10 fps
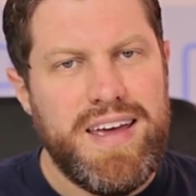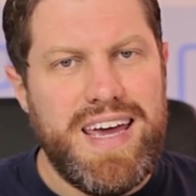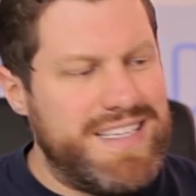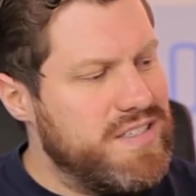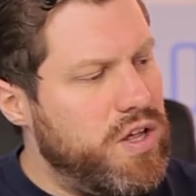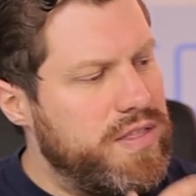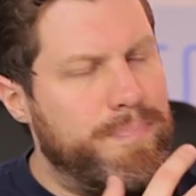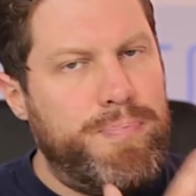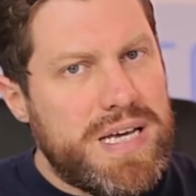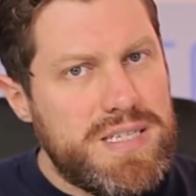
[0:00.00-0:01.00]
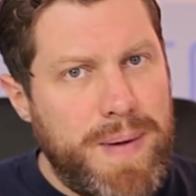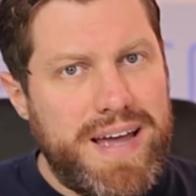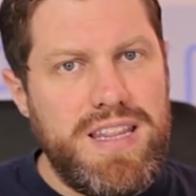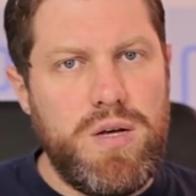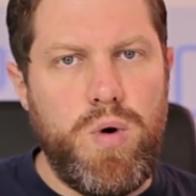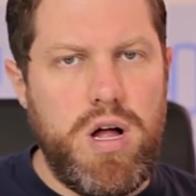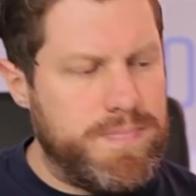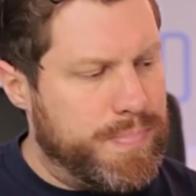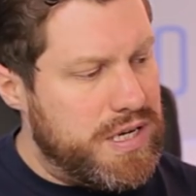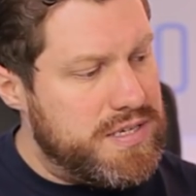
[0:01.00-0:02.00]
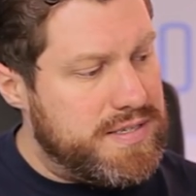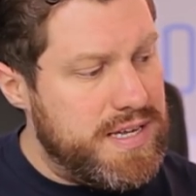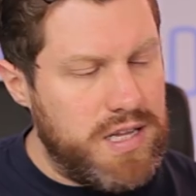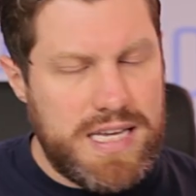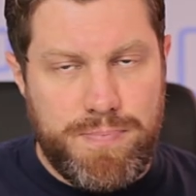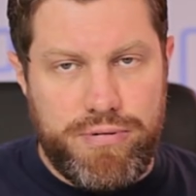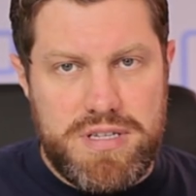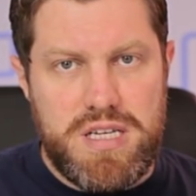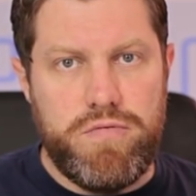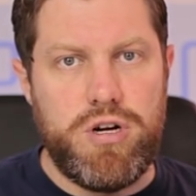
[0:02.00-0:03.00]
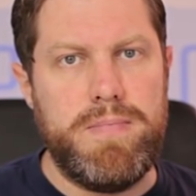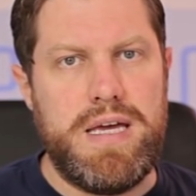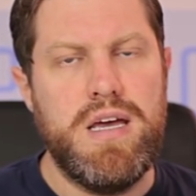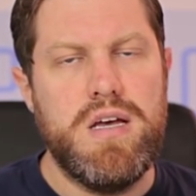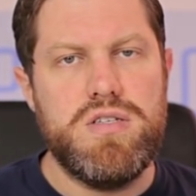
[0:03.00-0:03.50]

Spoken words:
It's not the biggest bag in the world, but it still is pretty roomy,